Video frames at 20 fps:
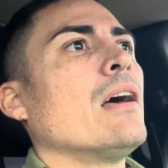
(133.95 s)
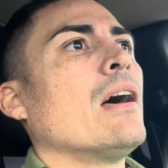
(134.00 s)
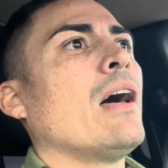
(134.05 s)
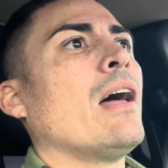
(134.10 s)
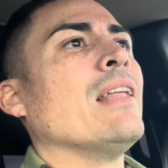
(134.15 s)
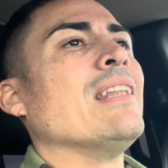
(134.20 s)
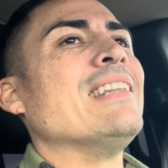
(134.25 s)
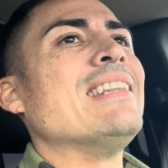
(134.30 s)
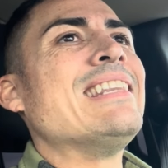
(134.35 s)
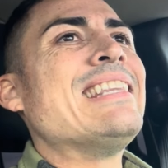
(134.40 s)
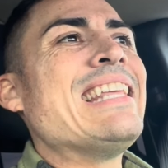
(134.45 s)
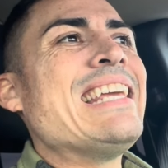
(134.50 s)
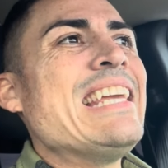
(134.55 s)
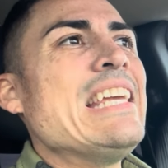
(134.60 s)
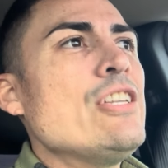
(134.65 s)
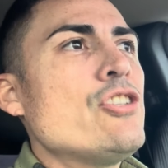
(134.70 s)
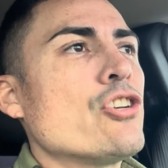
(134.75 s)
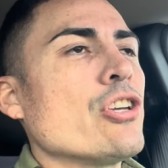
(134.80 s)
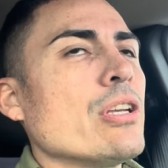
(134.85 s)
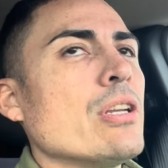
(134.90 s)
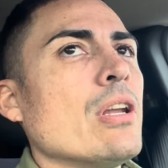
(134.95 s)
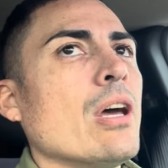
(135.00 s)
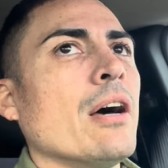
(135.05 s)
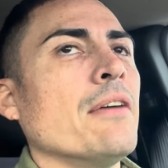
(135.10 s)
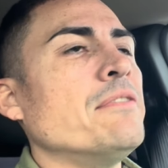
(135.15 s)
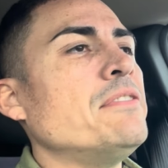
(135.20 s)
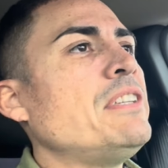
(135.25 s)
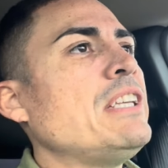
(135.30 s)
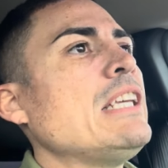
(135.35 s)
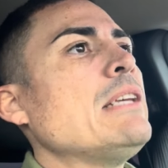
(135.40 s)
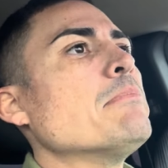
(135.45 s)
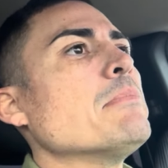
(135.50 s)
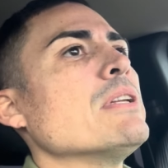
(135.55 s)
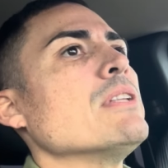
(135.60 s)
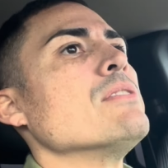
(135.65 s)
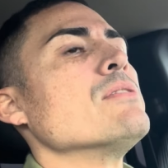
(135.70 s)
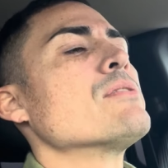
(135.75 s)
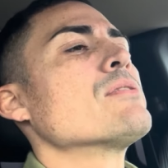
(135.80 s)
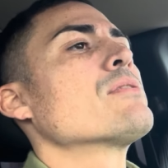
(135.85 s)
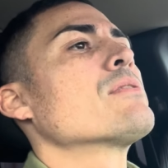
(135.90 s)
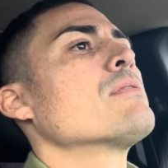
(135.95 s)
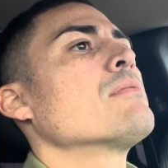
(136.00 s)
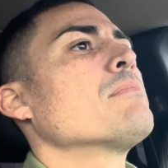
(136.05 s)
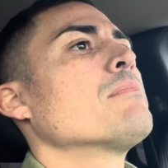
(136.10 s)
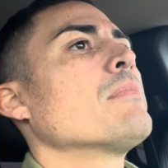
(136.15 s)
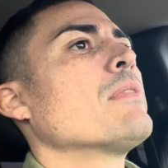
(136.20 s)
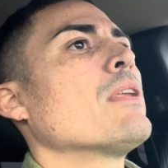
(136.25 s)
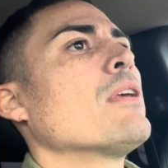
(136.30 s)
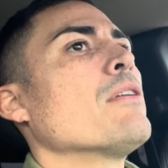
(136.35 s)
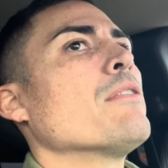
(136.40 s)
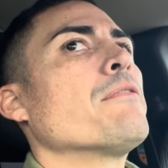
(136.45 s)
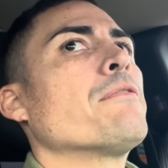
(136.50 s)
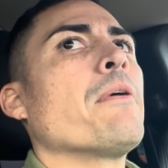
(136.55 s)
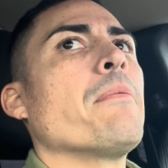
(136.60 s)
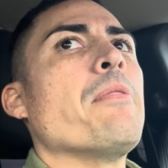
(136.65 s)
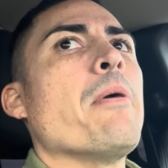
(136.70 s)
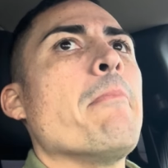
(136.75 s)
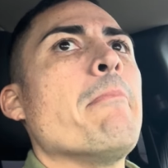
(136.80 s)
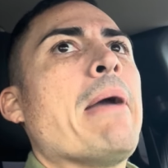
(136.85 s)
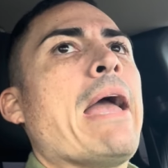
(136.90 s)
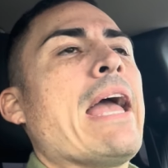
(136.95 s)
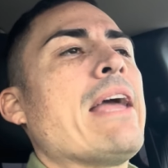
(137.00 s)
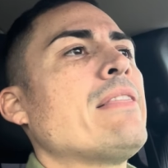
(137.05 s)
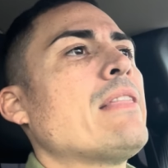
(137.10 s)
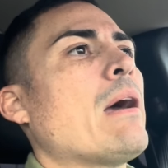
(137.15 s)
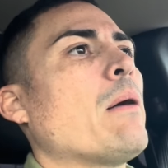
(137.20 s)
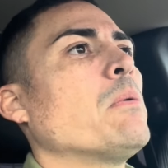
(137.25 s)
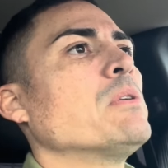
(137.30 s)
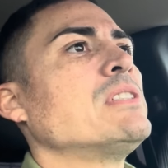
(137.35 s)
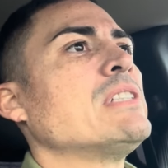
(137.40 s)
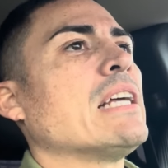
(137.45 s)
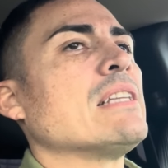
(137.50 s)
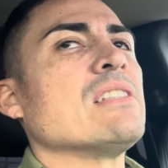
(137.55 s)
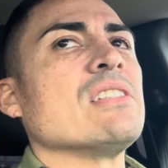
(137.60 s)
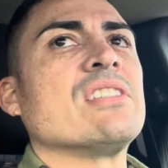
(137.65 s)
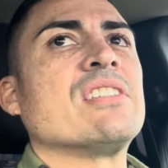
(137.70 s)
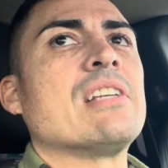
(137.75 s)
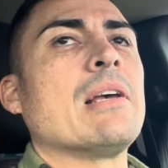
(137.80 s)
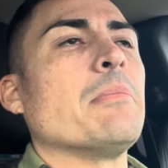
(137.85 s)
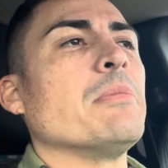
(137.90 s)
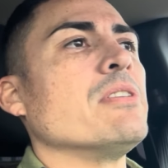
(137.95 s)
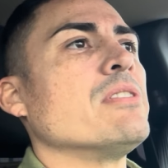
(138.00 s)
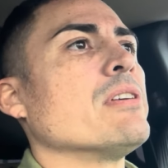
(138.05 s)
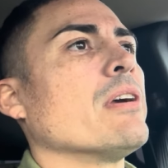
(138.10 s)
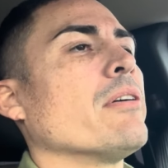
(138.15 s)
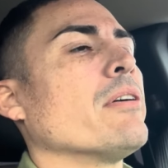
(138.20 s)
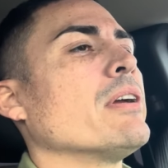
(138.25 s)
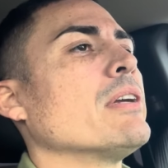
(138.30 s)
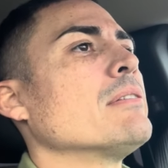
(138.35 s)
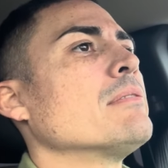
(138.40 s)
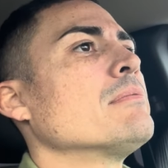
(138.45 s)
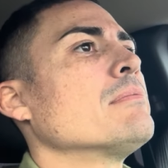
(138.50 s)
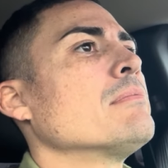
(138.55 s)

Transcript: a legion of demons from the man that was at the cemetery.